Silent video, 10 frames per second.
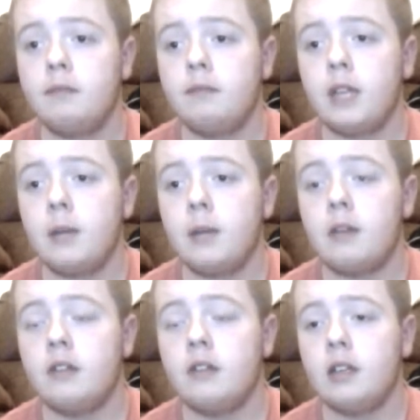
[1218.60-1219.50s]
he
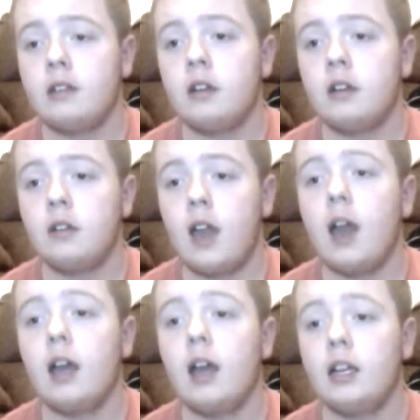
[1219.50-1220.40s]
basically said
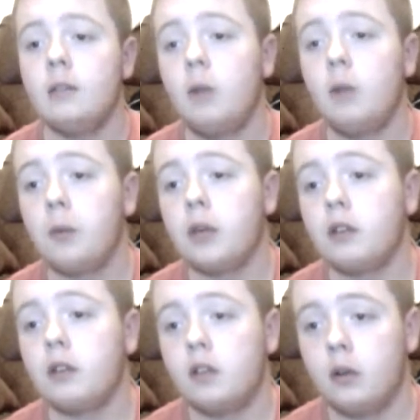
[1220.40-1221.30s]
yeah, and then blocked me.
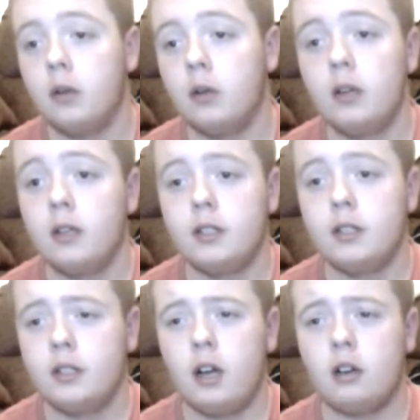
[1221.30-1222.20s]
So
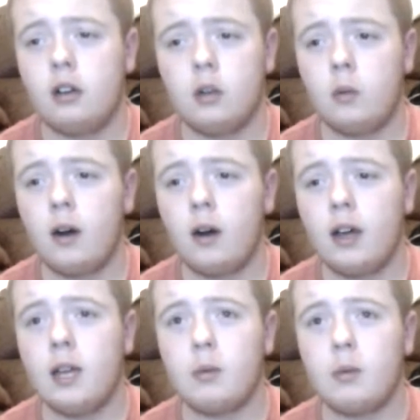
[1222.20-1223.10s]
I don't know why
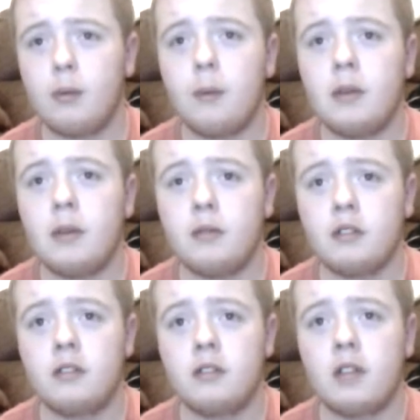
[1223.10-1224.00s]
he would block me for
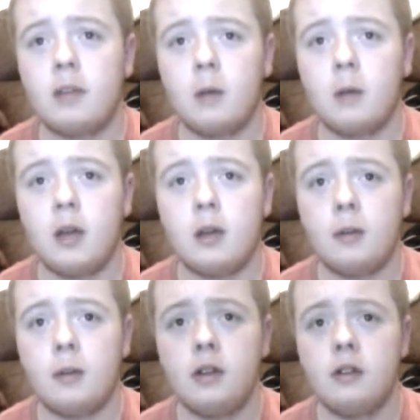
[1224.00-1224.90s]
just stating my
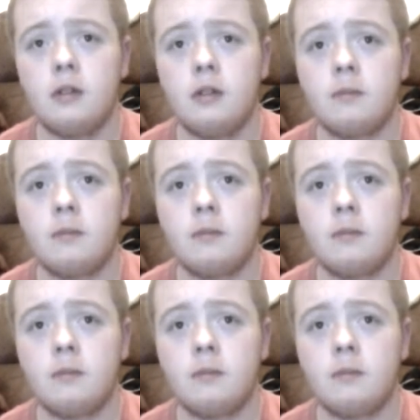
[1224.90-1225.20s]
opinion,